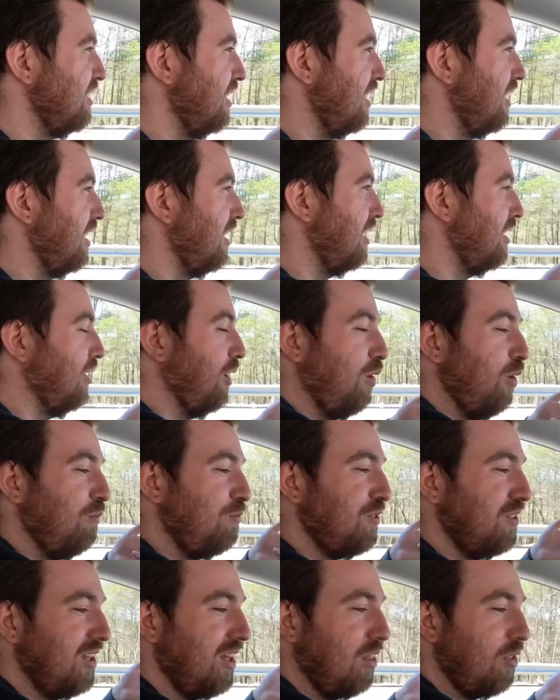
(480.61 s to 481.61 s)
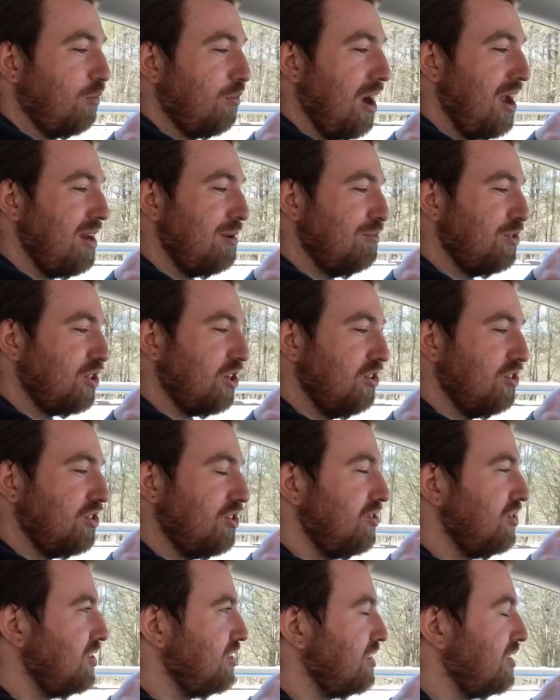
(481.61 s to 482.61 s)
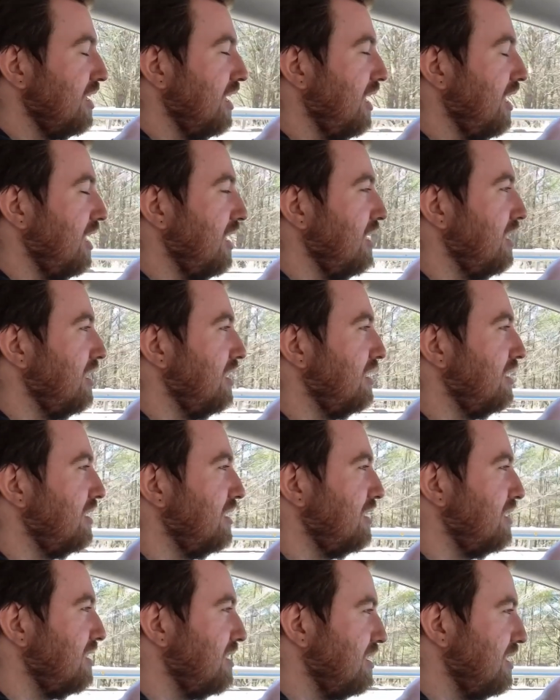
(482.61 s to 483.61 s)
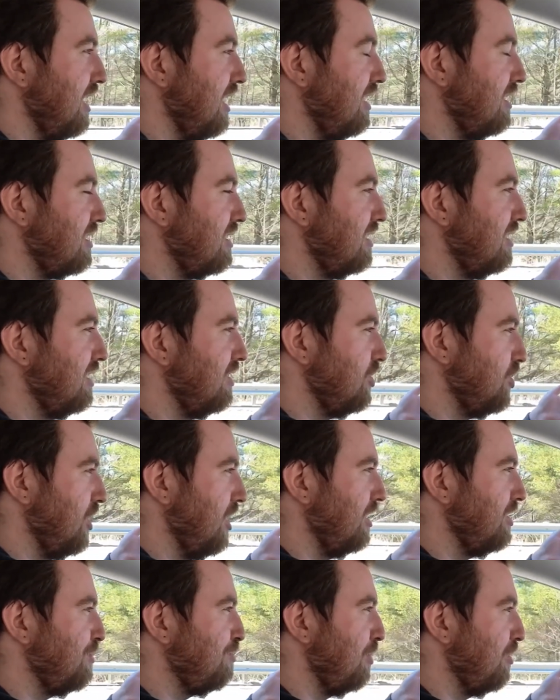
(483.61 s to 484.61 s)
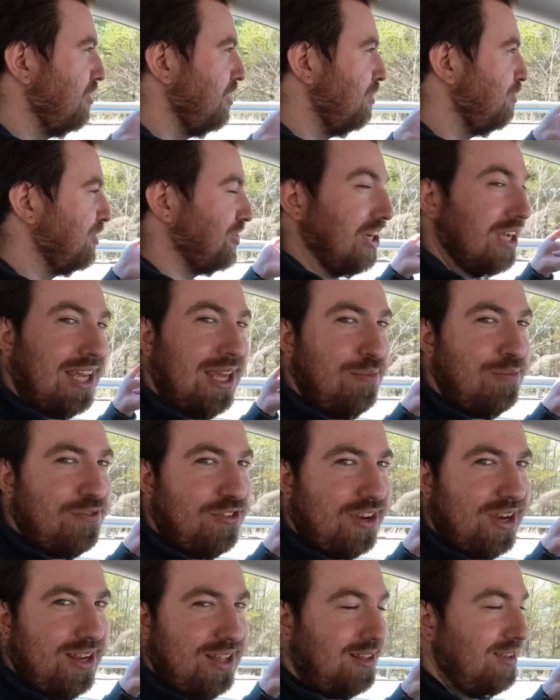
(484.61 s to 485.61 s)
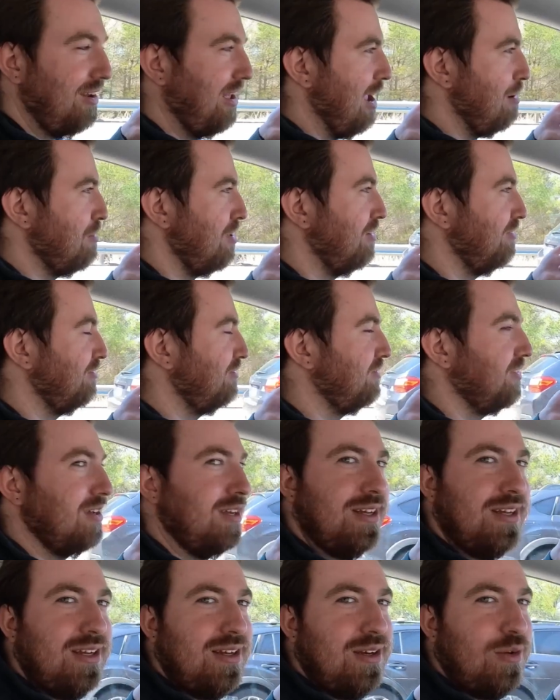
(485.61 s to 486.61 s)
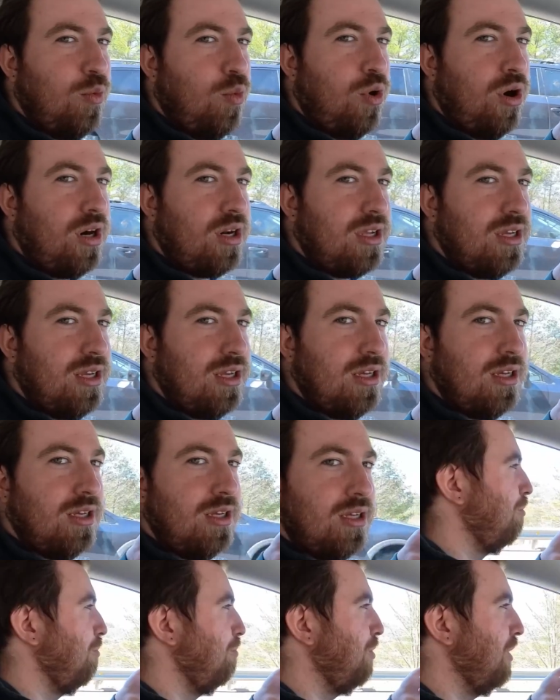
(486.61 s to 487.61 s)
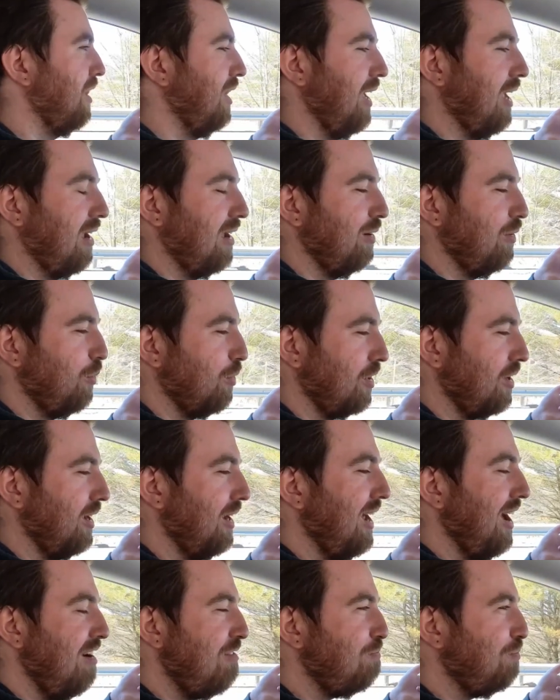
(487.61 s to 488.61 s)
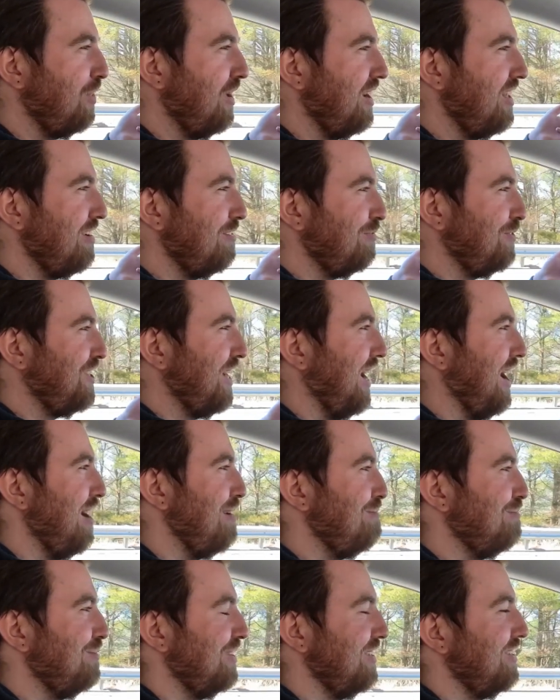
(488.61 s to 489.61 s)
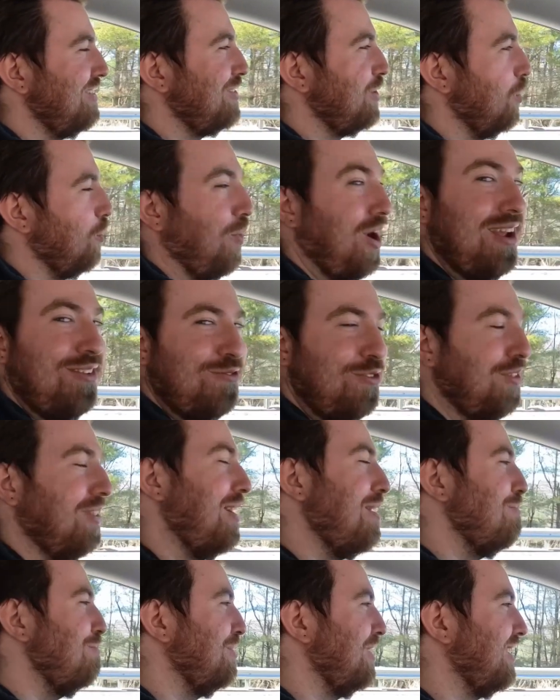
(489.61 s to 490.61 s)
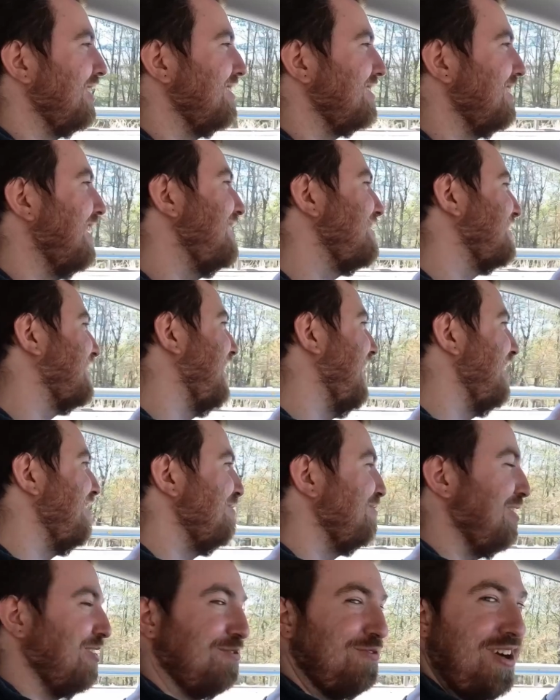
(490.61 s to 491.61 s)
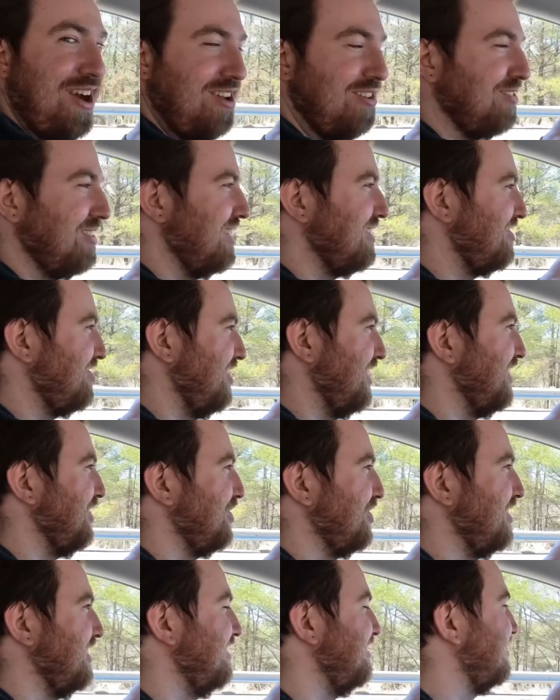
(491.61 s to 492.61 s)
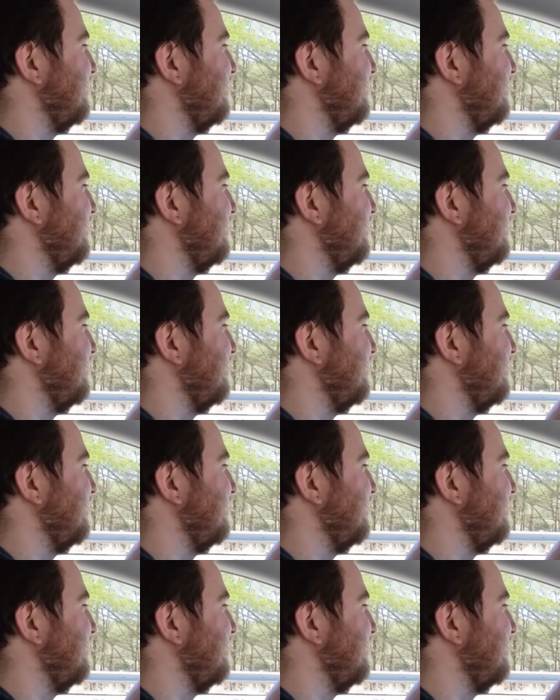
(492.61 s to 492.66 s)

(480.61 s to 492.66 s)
Hopefully the random chargers in St. Johnsbury, which I keep forgetting the name of, work. But, like, we're going to have plenty of time to wait for them because that's kind of our final destination, it